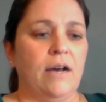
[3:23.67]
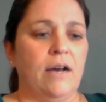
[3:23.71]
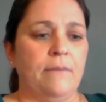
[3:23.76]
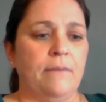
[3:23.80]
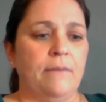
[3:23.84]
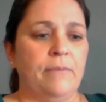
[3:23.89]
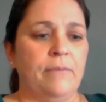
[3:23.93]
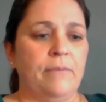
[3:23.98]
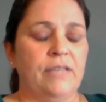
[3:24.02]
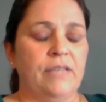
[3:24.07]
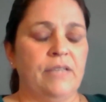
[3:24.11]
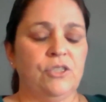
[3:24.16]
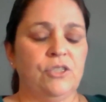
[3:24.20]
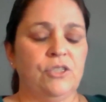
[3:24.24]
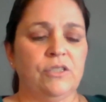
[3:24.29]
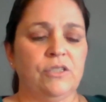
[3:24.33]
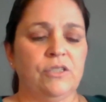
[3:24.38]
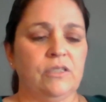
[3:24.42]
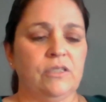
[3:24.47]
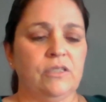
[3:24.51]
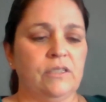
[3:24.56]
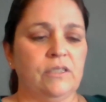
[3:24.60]

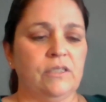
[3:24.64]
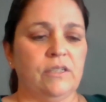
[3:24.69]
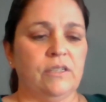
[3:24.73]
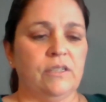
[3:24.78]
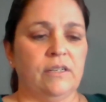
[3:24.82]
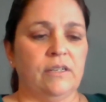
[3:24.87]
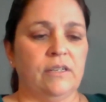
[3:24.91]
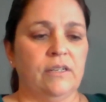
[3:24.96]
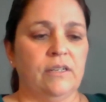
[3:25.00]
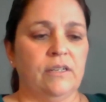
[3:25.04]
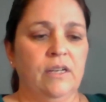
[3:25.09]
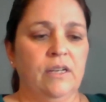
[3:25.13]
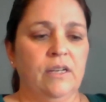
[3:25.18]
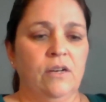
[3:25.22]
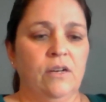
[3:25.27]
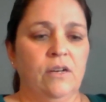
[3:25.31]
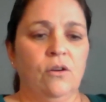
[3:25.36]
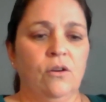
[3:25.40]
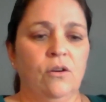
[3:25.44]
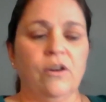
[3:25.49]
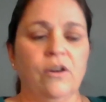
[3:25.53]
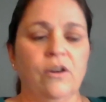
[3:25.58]
It's a
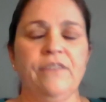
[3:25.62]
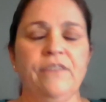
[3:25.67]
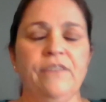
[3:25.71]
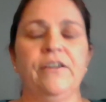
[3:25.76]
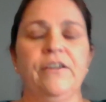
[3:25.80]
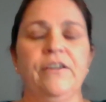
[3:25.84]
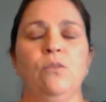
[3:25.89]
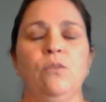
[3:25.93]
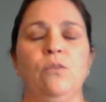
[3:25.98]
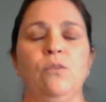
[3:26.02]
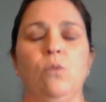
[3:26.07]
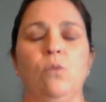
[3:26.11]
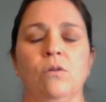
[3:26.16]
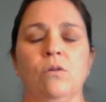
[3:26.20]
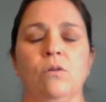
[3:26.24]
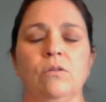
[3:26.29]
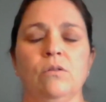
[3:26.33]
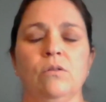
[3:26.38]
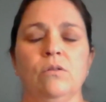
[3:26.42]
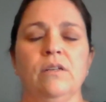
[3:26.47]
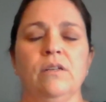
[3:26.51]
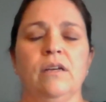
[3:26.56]
horrific
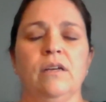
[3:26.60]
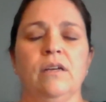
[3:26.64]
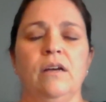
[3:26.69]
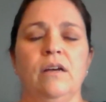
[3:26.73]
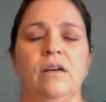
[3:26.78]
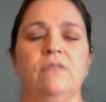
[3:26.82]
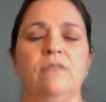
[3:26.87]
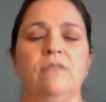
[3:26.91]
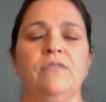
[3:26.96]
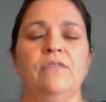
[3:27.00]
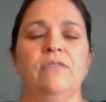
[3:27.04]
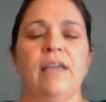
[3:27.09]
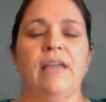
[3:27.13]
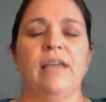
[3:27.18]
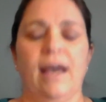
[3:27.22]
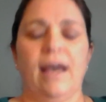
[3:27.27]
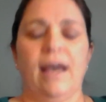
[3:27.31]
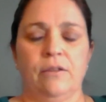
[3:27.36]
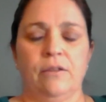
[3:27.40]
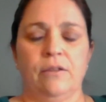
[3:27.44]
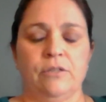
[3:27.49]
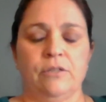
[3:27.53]
world of the
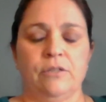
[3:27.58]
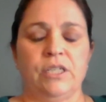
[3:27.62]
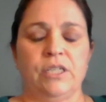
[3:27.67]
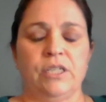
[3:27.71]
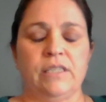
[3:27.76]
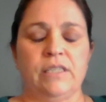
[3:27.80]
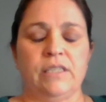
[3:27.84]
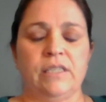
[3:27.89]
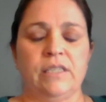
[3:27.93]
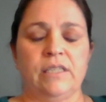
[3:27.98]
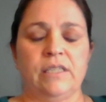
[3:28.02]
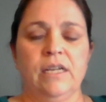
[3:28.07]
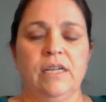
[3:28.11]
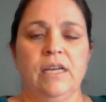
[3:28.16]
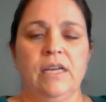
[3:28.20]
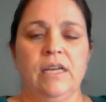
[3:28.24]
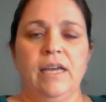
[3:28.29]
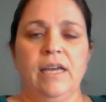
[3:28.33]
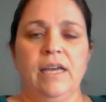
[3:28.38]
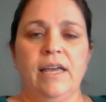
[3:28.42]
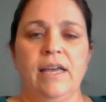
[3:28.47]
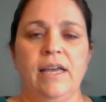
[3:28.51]
allergies.
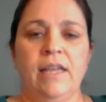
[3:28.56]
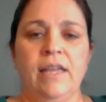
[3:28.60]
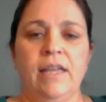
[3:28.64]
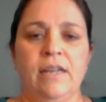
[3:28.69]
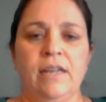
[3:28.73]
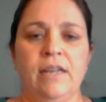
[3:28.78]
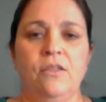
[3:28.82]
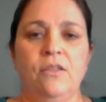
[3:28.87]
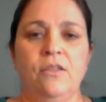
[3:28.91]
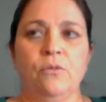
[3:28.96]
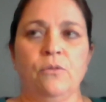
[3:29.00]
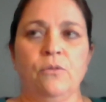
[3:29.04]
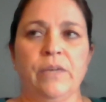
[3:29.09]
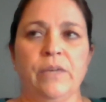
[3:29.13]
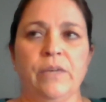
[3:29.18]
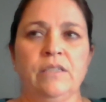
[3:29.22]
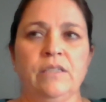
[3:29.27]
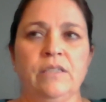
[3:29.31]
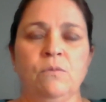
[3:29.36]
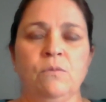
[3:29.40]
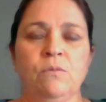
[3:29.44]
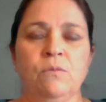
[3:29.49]
And the
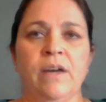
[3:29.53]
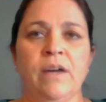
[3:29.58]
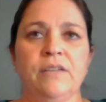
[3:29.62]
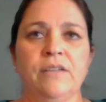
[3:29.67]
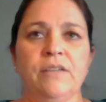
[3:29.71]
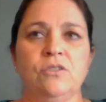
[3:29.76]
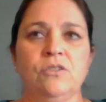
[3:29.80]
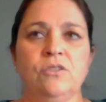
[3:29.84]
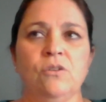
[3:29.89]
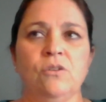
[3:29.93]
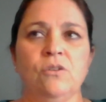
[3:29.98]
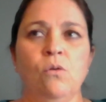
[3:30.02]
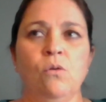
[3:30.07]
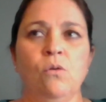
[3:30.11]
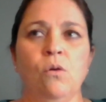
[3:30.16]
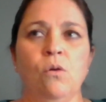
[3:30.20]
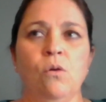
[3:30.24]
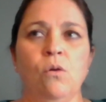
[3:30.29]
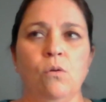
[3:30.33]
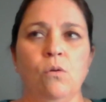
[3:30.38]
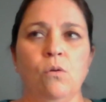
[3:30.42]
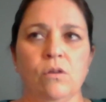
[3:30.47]
reason why it's so
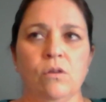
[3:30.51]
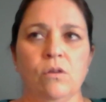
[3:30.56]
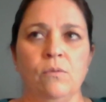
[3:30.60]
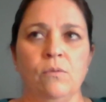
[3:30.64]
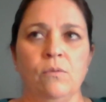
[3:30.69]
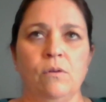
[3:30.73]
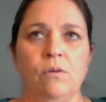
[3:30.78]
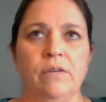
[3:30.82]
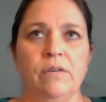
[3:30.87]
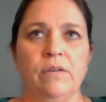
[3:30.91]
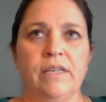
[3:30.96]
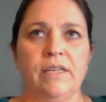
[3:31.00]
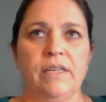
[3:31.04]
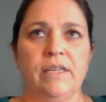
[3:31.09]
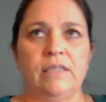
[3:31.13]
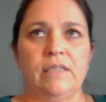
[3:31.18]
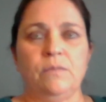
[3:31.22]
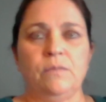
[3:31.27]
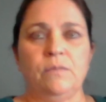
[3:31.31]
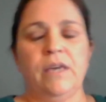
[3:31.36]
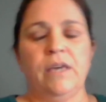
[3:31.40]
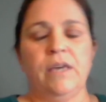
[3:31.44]
horrible
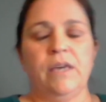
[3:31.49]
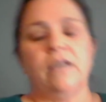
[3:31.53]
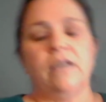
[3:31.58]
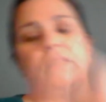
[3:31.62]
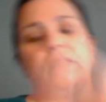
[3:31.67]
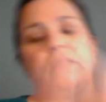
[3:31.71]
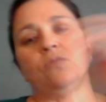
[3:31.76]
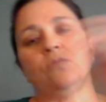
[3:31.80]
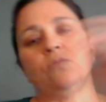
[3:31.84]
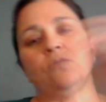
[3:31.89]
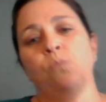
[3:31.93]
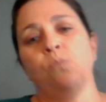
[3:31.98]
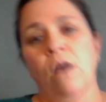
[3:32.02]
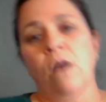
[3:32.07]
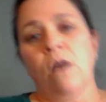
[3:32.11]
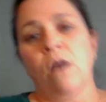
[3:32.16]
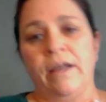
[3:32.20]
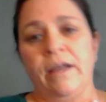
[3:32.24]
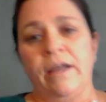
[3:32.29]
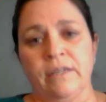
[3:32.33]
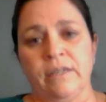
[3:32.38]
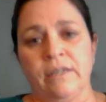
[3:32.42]
is because,
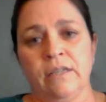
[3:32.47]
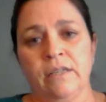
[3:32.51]
one,